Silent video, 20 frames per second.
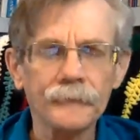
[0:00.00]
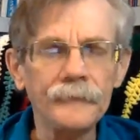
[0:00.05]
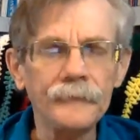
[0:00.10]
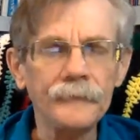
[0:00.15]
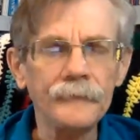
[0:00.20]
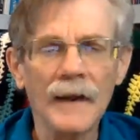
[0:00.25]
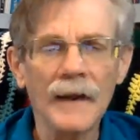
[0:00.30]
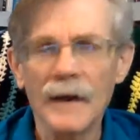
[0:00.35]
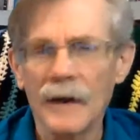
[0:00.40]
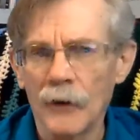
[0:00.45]

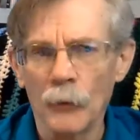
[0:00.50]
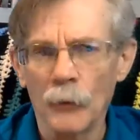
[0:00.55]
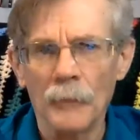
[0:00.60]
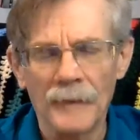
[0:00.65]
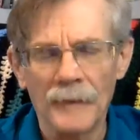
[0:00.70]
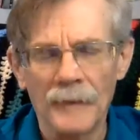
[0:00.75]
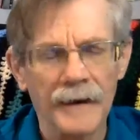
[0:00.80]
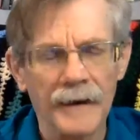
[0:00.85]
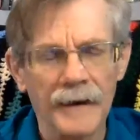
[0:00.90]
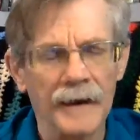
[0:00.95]

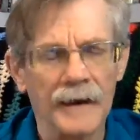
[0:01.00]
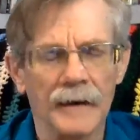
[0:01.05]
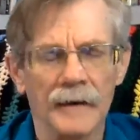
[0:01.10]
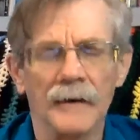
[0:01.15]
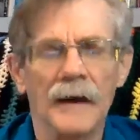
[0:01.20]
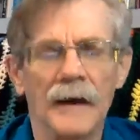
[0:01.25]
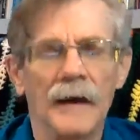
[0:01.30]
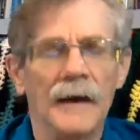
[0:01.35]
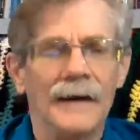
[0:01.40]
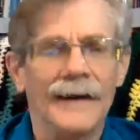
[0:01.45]

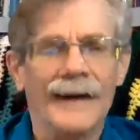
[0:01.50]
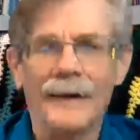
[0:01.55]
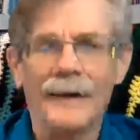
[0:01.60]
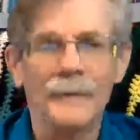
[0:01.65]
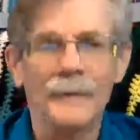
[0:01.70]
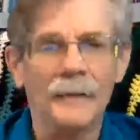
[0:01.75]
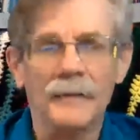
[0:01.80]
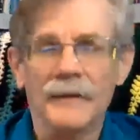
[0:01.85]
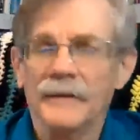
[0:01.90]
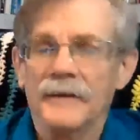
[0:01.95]
Obamacare,
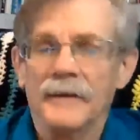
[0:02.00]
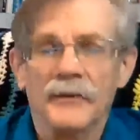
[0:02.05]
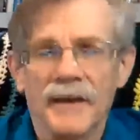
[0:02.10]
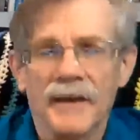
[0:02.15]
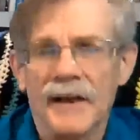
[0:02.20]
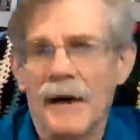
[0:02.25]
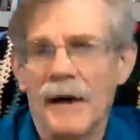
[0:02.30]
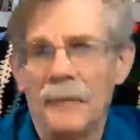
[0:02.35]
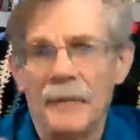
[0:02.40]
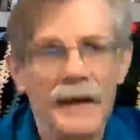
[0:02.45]
maybe there's
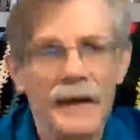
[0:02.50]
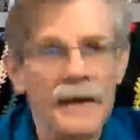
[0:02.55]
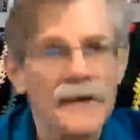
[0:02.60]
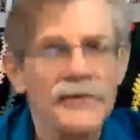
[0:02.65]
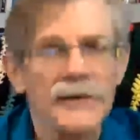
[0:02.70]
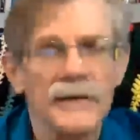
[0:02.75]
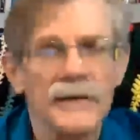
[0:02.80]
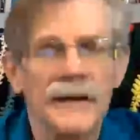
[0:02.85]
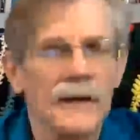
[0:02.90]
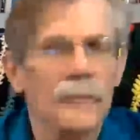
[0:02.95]
a
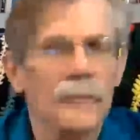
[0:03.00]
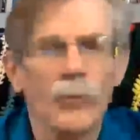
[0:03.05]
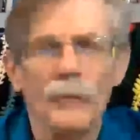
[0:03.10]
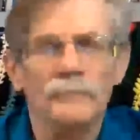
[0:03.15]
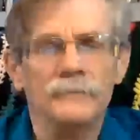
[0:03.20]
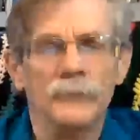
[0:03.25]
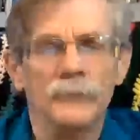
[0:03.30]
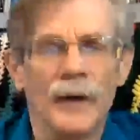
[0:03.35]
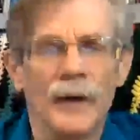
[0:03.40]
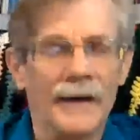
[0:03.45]
combination there,
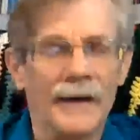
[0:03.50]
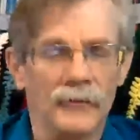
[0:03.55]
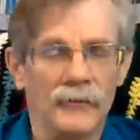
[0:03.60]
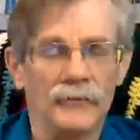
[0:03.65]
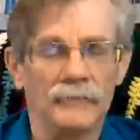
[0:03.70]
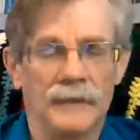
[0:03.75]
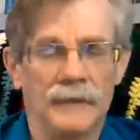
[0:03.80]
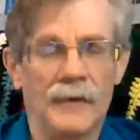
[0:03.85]
whatever.